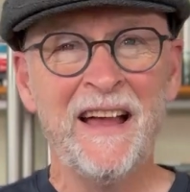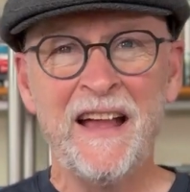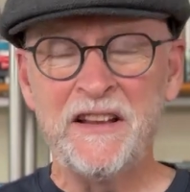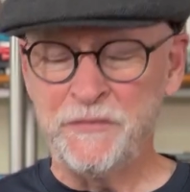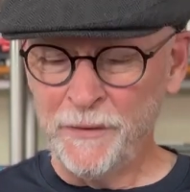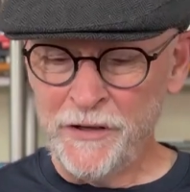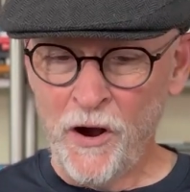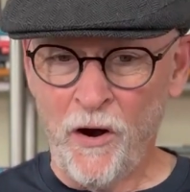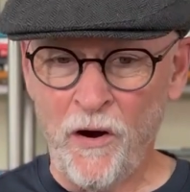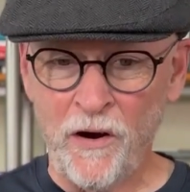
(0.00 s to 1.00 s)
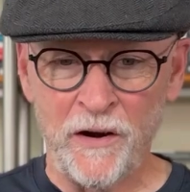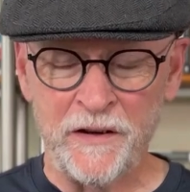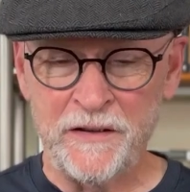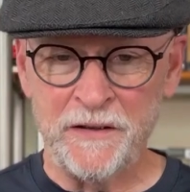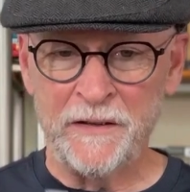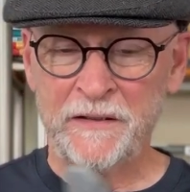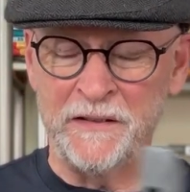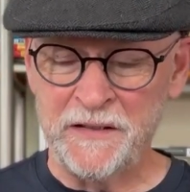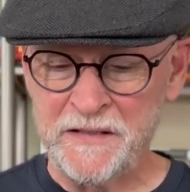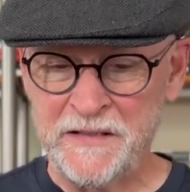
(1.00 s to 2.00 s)
It's really hard
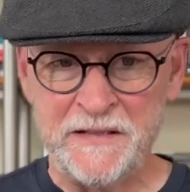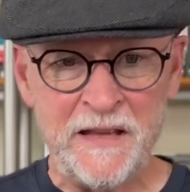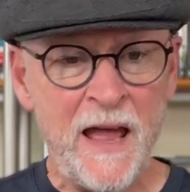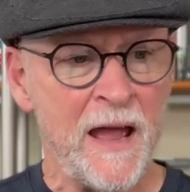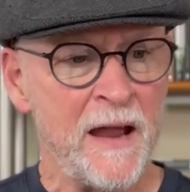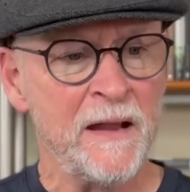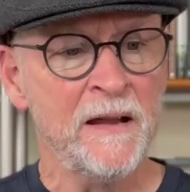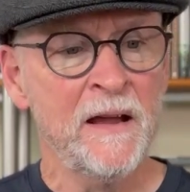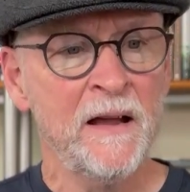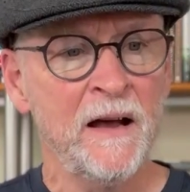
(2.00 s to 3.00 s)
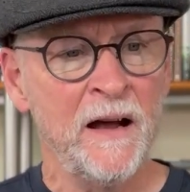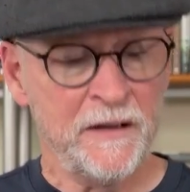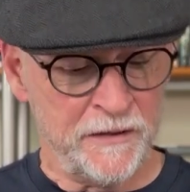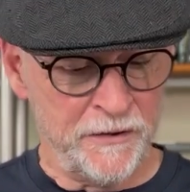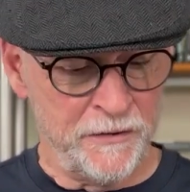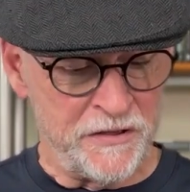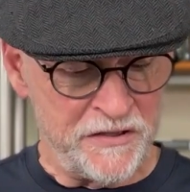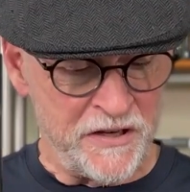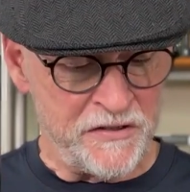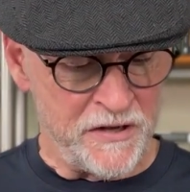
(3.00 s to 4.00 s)
to say a clear
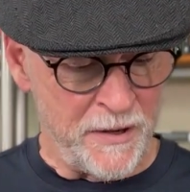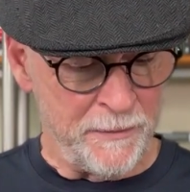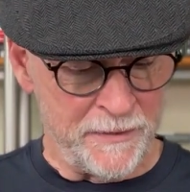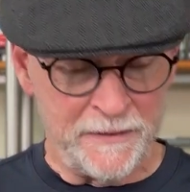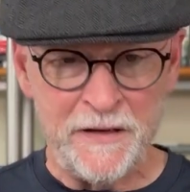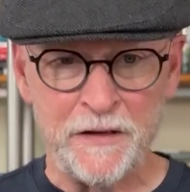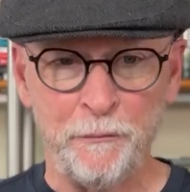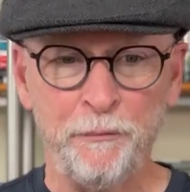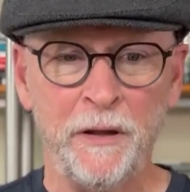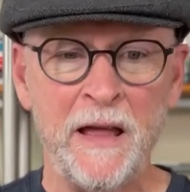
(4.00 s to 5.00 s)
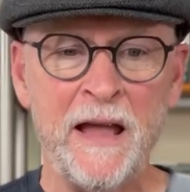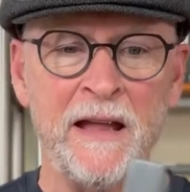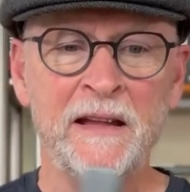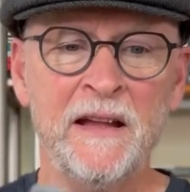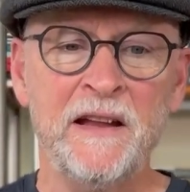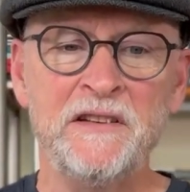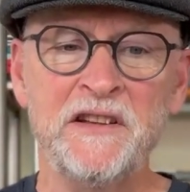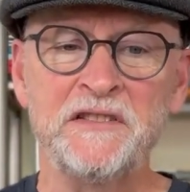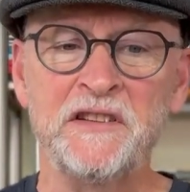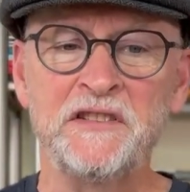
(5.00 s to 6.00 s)
distinction. I need to play
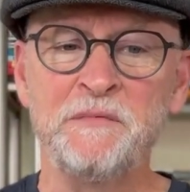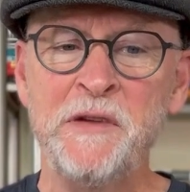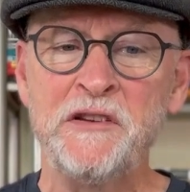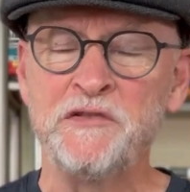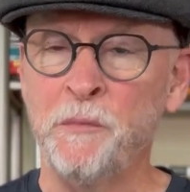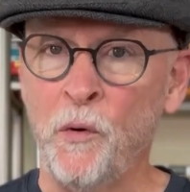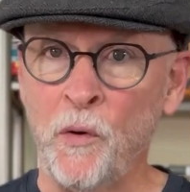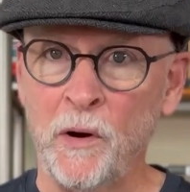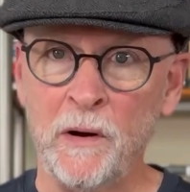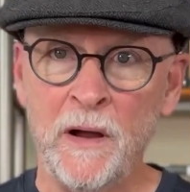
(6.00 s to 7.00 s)
just a smidge more.